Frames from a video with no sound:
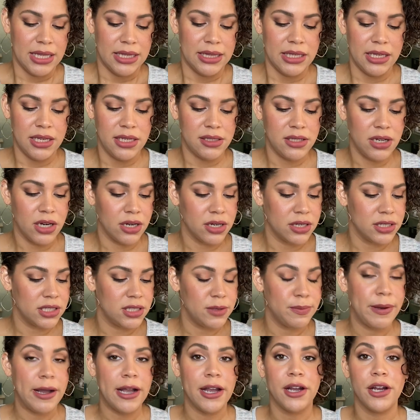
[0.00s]
These are
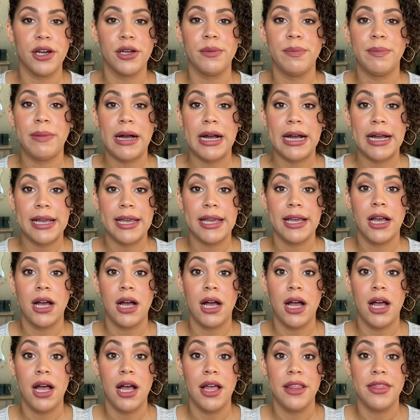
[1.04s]
inspired by
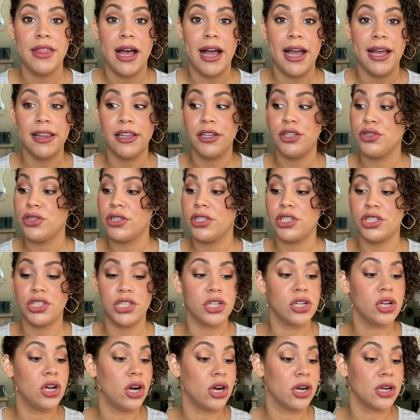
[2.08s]
the island
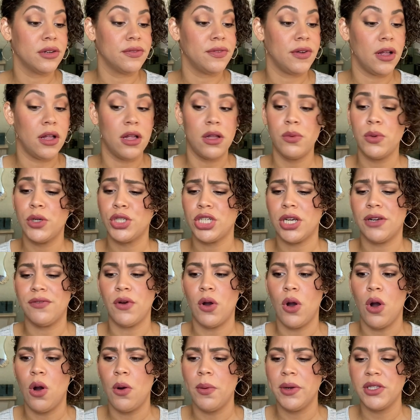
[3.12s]
tradition Carnival, which I've
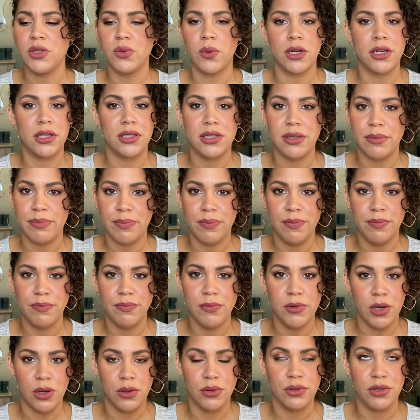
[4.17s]
always wanted to
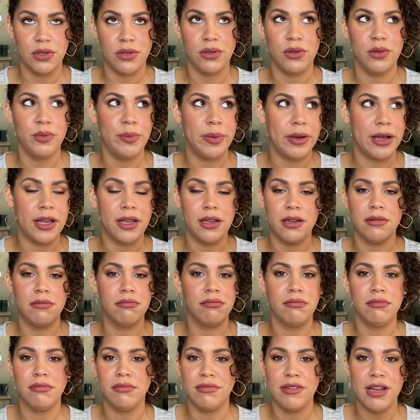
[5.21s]
go to but
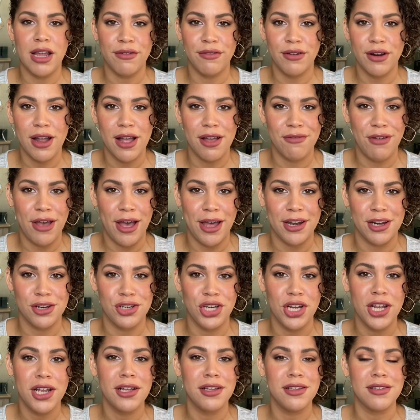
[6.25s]
never have had a
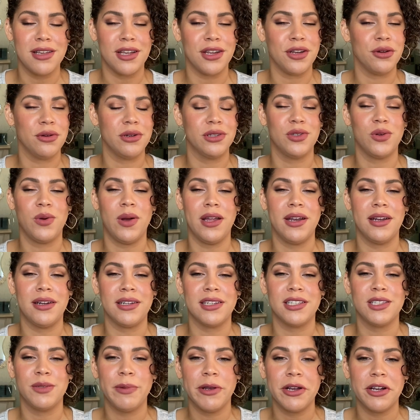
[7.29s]
chance. I know it's quite an
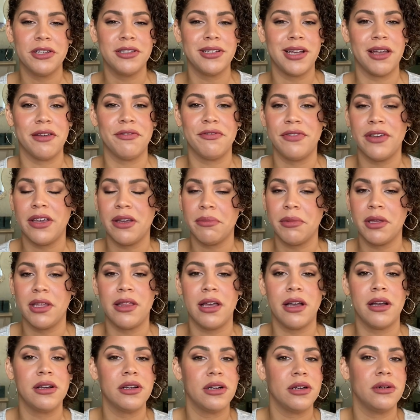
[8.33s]
experience. I have family
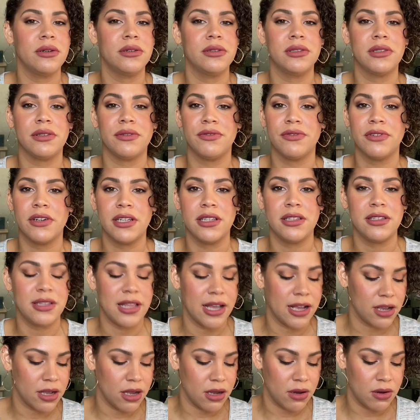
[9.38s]
that goes and friends
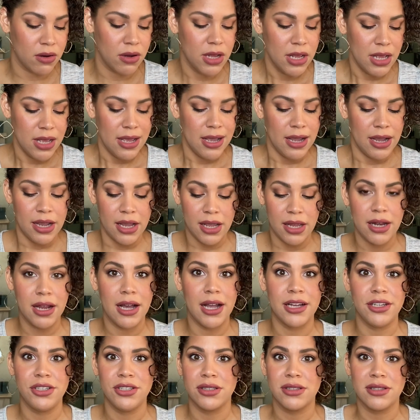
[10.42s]
that go, and
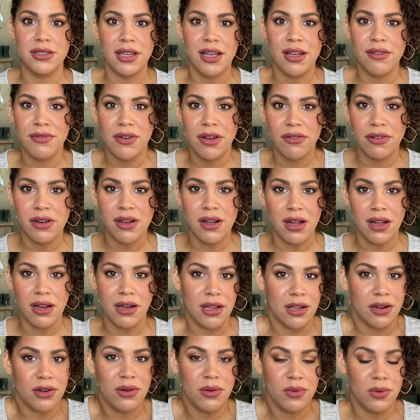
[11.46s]
I just have never gone.
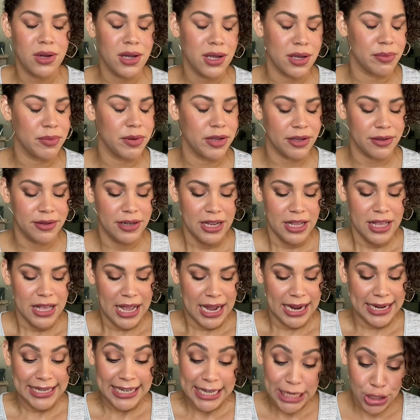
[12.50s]
I don't know why, but
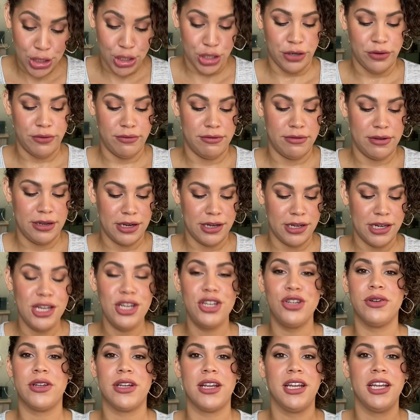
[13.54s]
I need to,
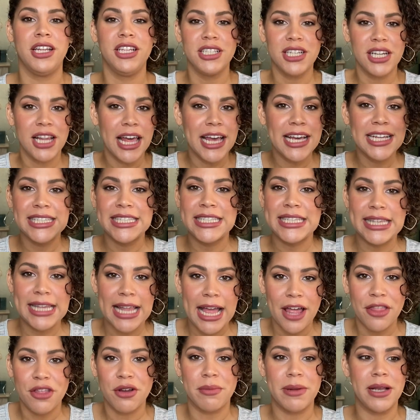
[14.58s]
and I need to like
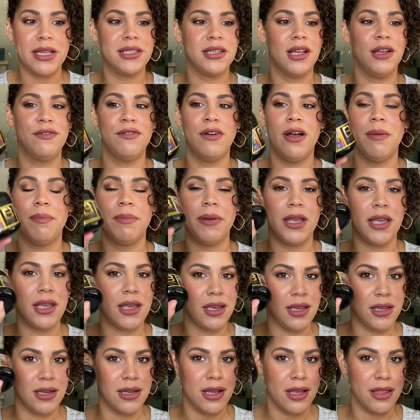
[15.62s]
slather myself up
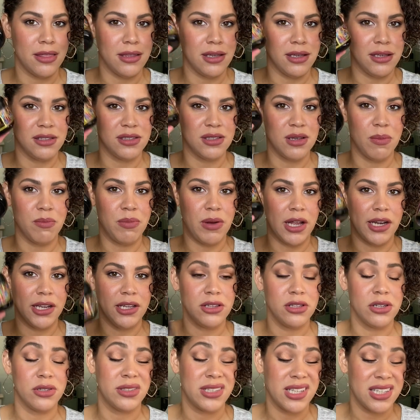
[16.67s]
in these body
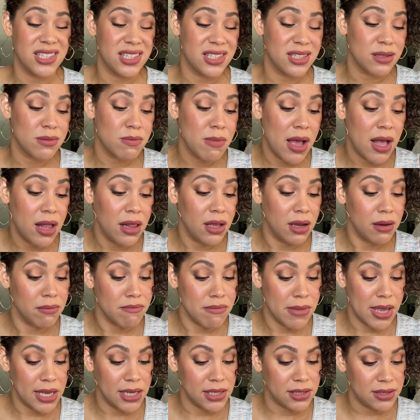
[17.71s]
glows. They smell
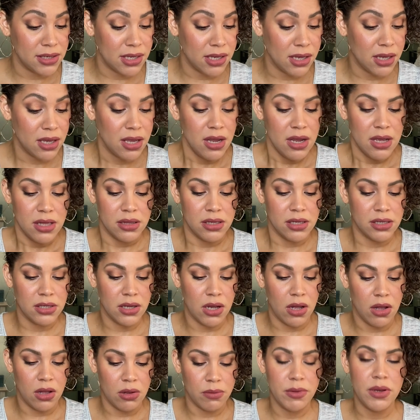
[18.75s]
amazing. This
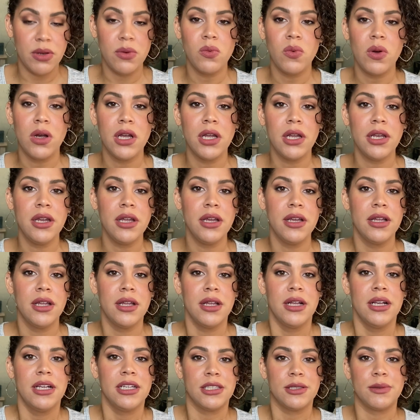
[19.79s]
almond one
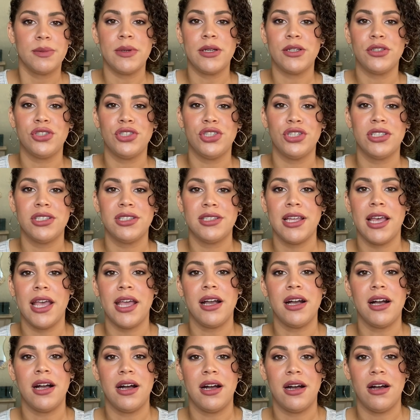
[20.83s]
smells just
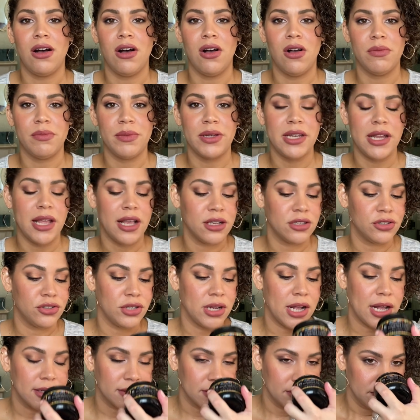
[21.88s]
like a almond
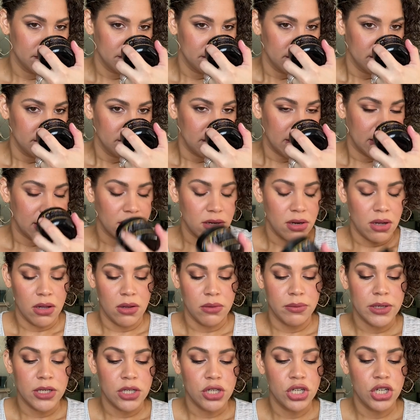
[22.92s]
extract, like an
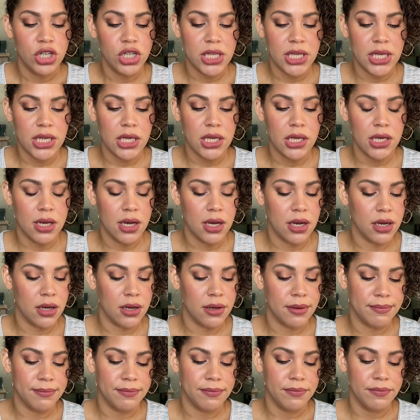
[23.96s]
almond cookie.
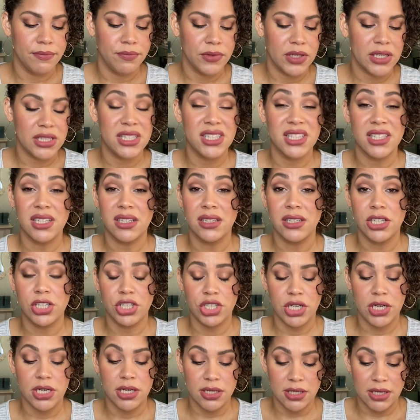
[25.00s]
It's
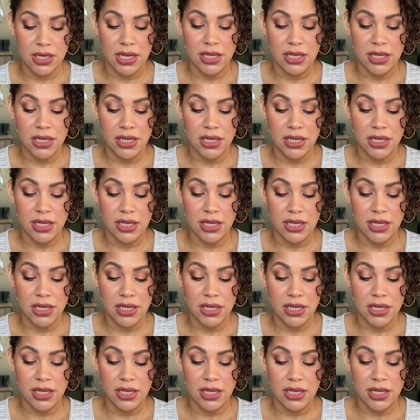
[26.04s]
delicious.